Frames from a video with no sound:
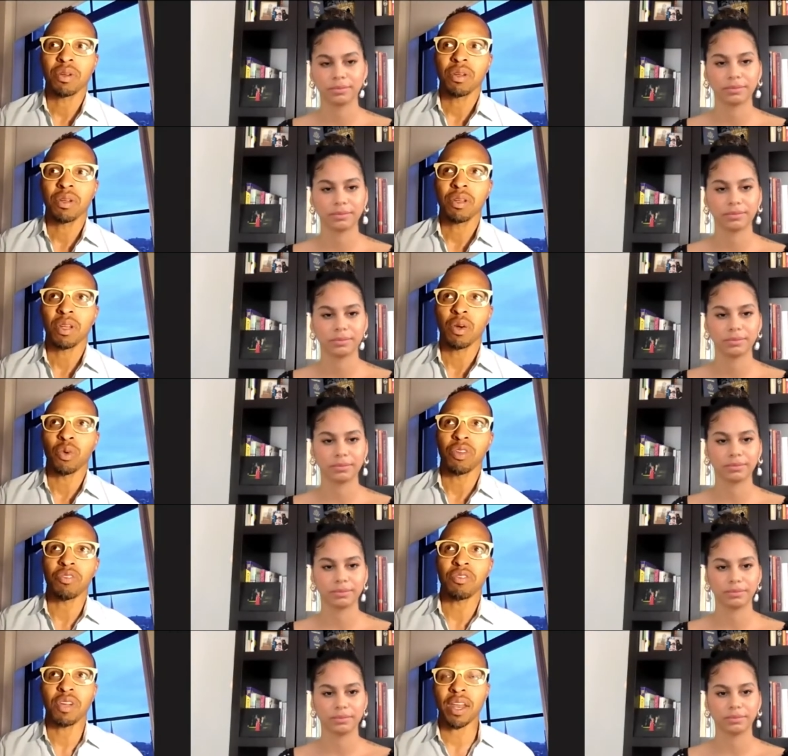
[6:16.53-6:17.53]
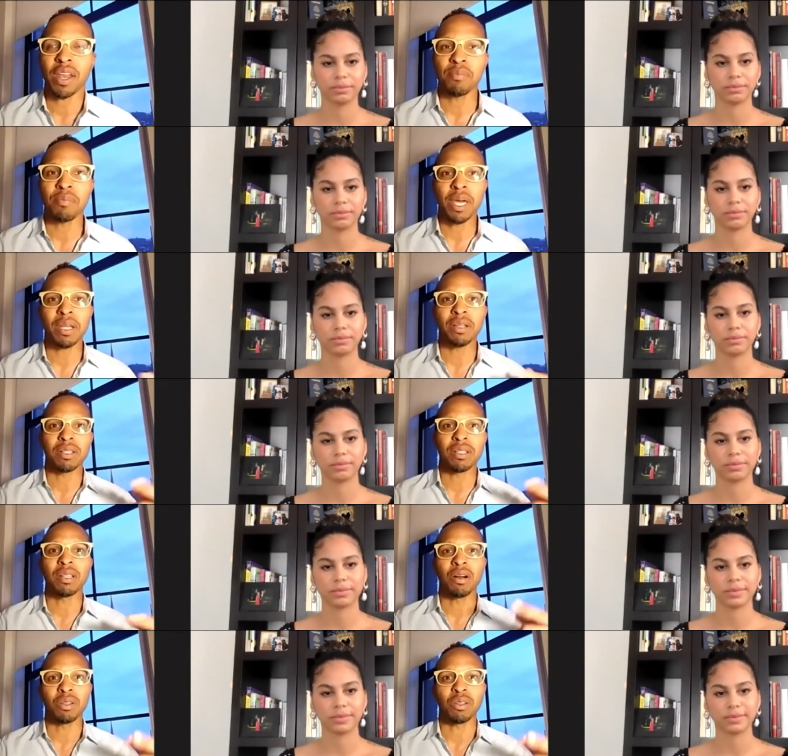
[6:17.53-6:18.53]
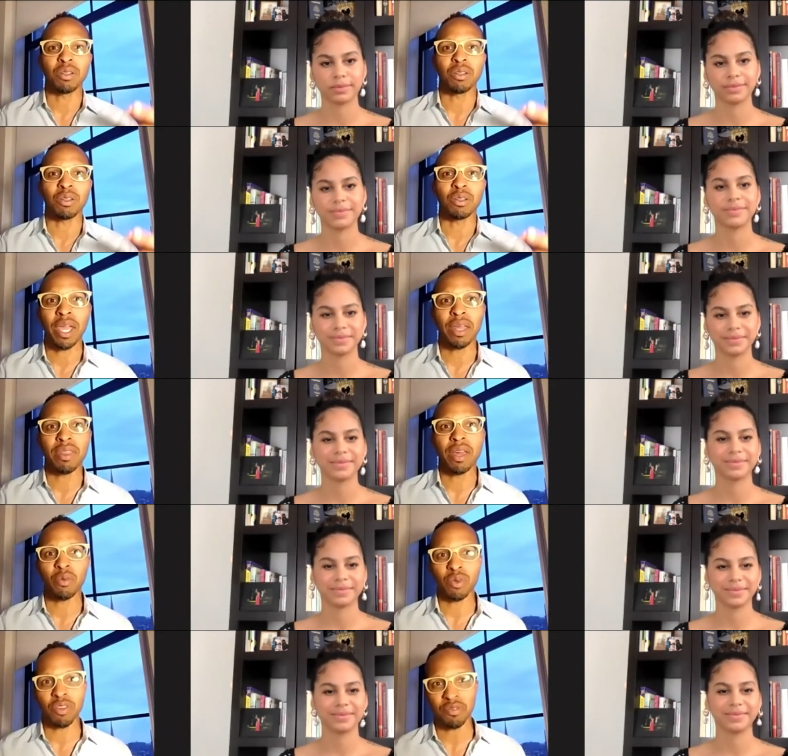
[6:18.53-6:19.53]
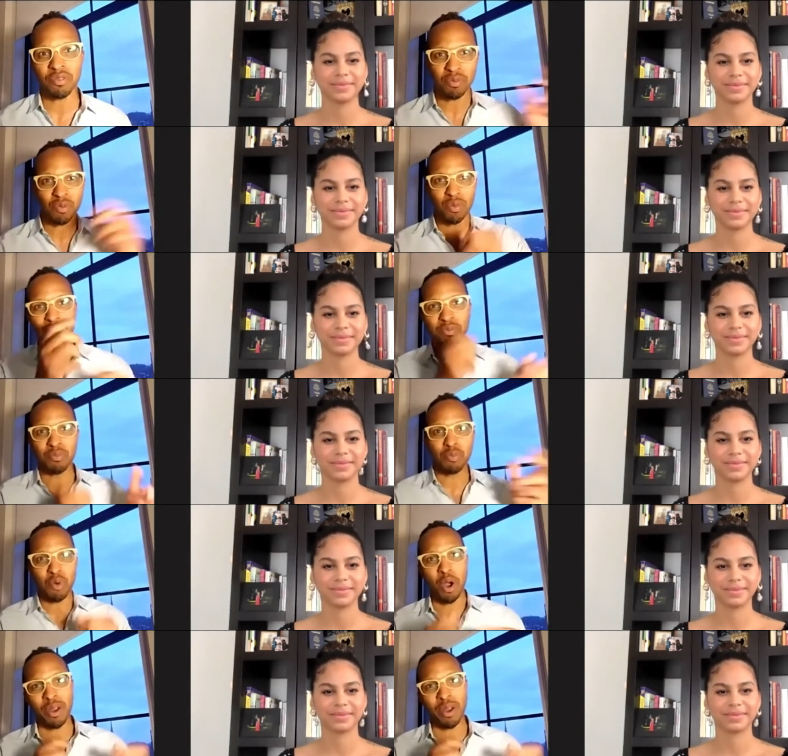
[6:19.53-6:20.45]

Speaker 1: you know, we've kind of met along the way, that we've we've brought